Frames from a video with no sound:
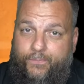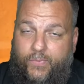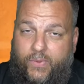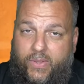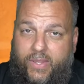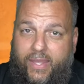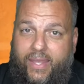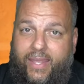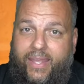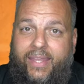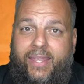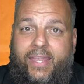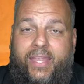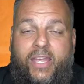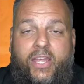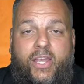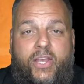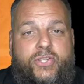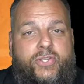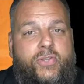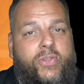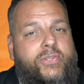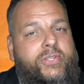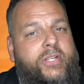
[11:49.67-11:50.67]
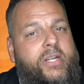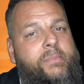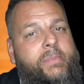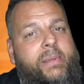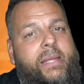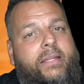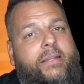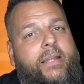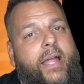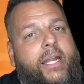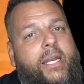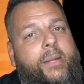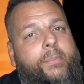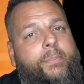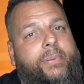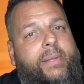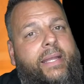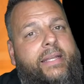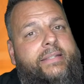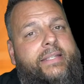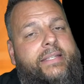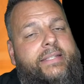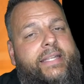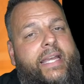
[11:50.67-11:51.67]
Okay, so there's going to be a lot of
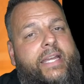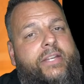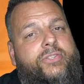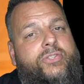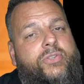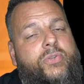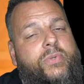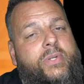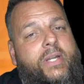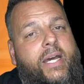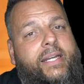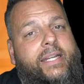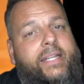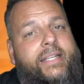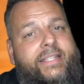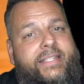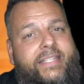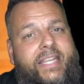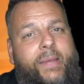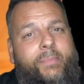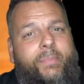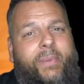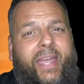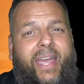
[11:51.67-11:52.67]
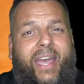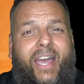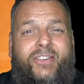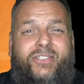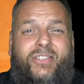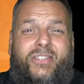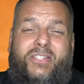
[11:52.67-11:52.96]
places that do not accept cash.